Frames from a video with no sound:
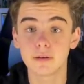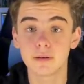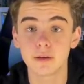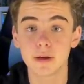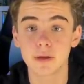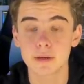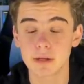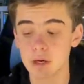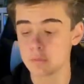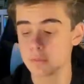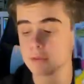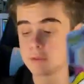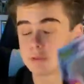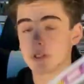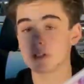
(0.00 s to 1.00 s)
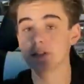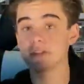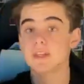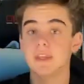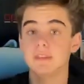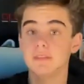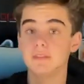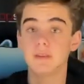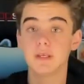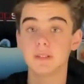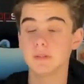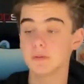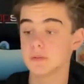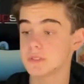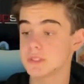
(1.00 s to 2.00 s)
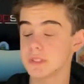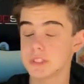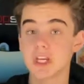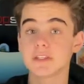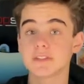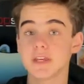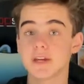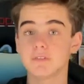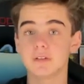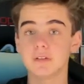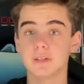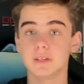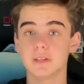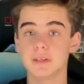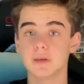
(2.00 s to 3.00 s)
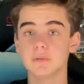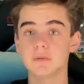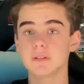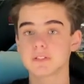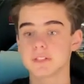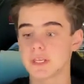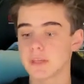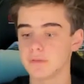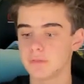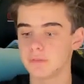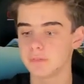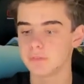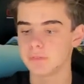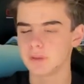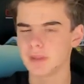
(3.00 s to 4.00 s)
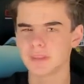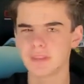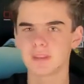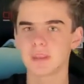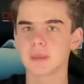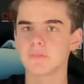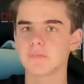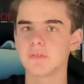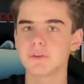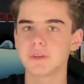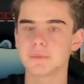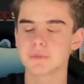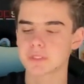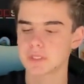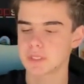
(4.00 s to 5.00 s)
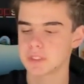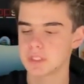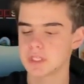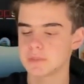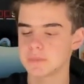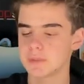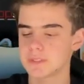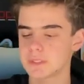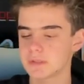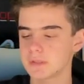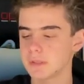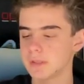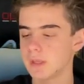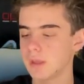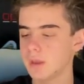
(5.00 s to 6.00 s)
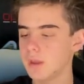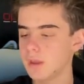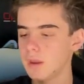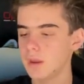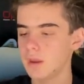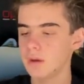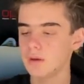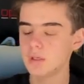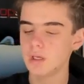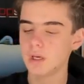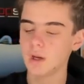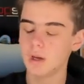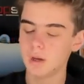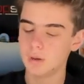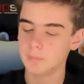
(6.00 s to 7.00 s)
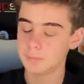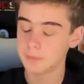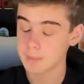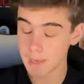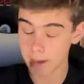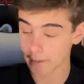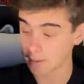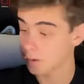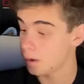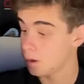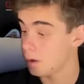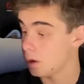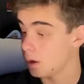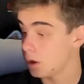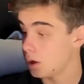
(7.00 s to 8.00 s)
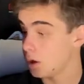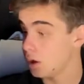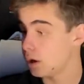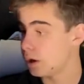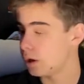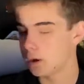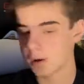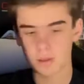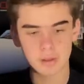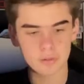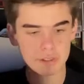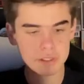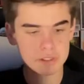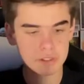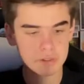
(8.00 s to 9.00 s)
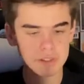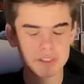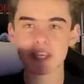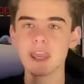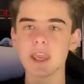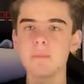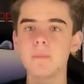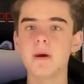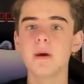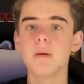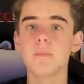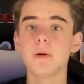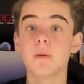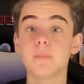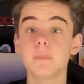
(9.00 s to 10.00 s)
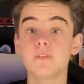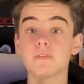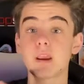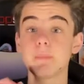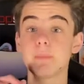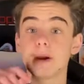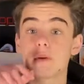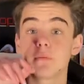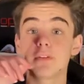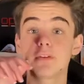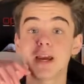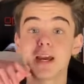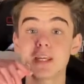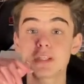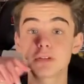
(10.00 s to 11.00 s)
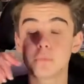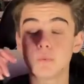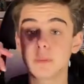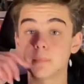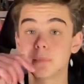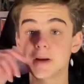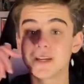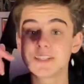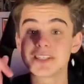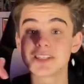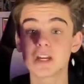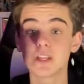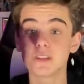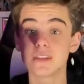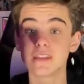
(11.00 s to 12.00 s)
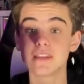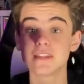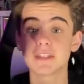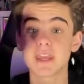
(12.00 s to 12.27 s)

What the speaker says: I got one, because there was a chance that I really didn't get one, because I had a 50% chance basically. But yeah, these are the same, but I'll be right back with you guys with the prices on these